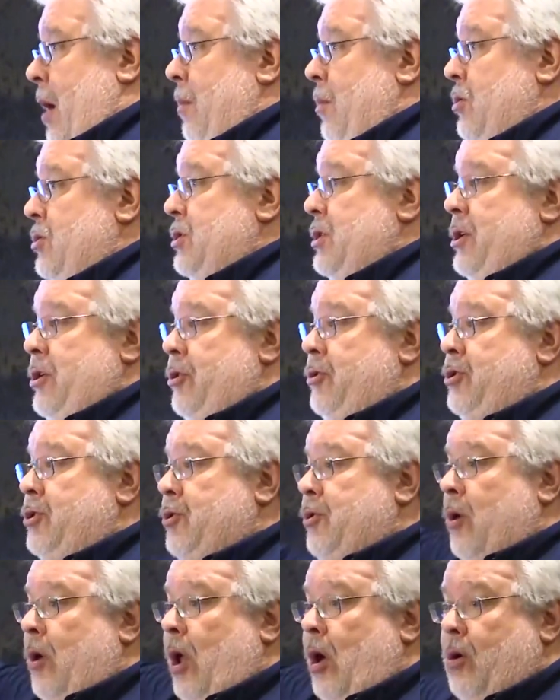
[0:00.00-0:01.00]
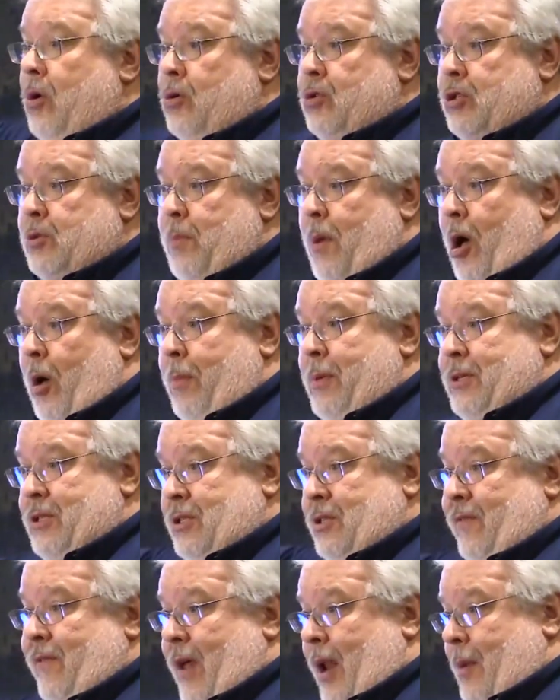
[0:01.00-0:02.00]
I'm going to send you to your local Small
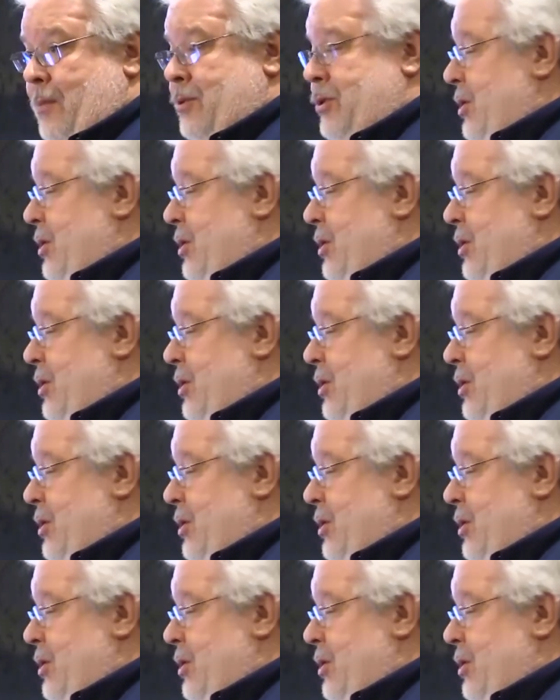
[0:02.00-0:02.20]
Business Development